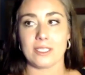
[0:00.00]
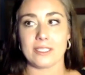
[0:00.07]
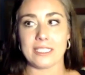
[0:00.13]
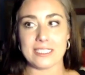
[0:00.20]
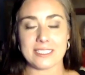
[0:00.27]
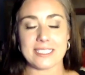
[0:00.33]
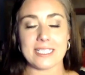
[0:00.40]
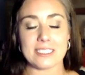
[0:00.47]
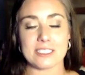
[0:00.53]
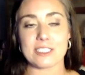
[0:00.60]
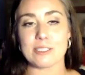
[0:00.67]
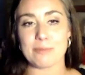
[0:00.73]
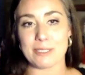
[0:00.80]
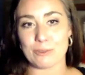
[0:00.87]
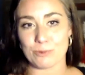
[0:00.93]
these things
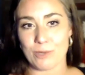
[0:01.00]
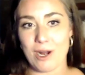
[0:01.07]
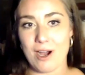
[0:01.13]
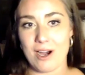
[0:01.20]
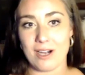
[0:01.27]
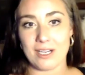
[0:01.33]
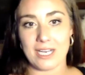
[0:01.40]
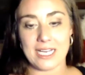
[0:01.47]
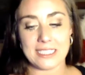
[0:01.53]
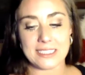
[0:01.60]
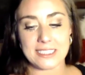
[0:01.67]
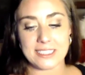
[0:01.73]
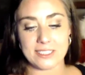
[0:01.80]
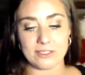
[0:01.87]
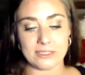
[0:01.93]
to be wrong and
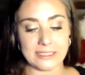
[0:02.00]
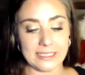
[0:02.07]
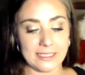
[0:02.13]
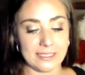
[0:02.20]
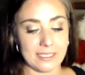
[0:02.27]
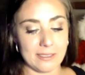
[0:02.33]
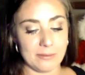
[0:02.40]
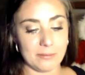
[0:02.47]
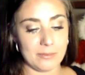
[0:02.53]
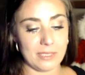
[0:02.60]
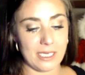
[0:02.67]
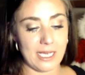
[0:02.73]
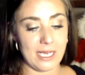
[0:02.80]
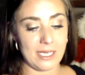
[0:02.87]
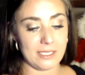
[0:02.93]
still did them.
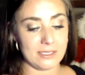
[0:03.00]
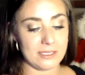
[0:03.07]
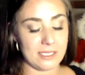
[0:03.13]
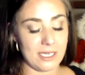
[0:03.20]
And